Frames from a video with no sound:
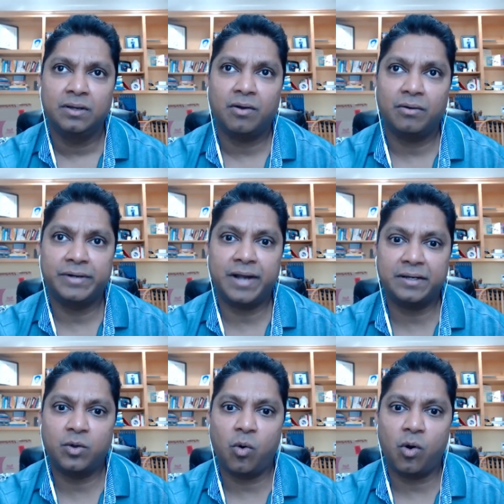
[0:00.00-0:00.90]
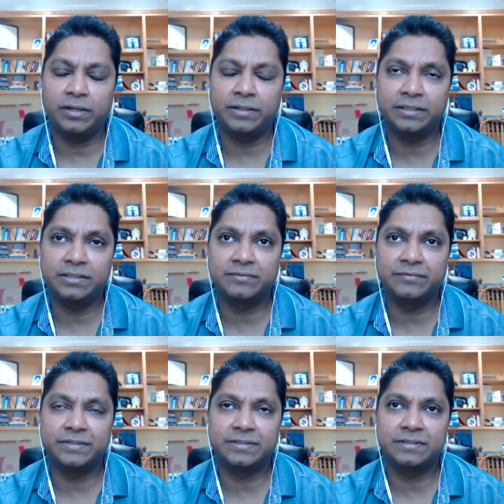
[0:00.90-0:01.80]
contractor qualities
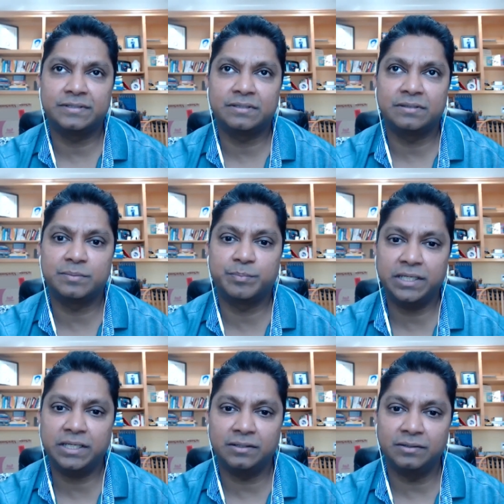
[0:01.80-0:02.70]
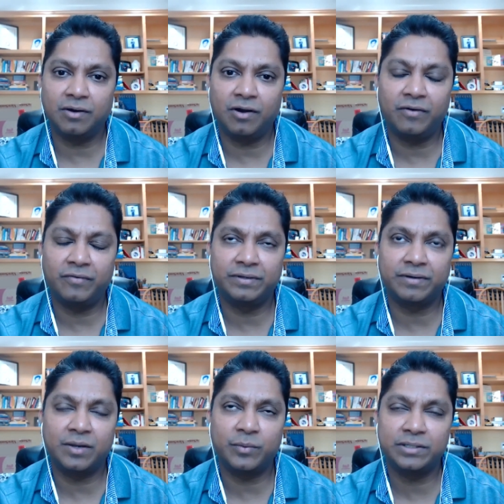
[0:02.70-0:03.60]
versus the speed of the
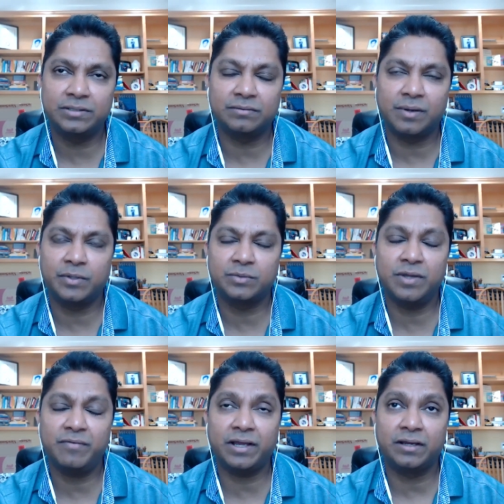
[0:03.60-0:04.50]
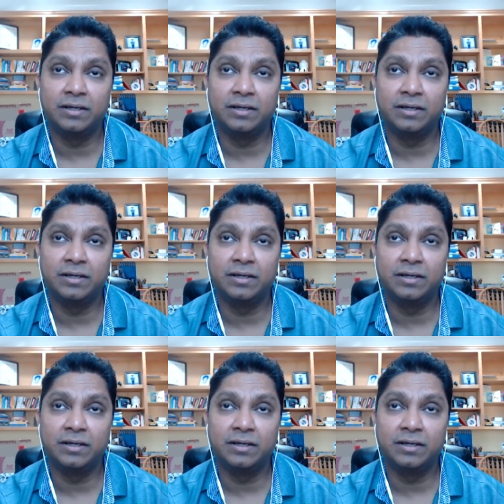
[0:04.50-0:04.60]
renovation right because we have like